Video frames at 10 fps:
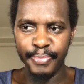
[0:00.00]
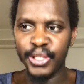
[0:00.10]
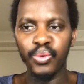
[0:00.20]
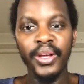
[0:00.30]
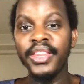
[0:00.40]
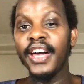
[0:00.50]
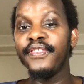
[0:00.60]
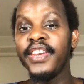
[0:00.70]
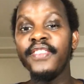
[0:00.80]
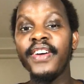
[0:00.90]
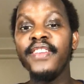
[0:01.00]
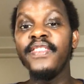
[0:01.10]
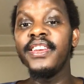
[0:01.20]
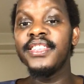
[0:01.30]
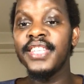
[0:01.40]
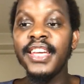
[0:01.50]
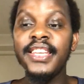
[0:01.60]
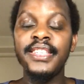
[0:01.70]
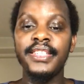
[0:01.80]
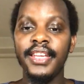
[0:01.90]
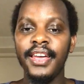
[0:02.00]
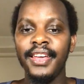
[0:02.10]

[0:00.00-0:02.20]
But when they have never even sent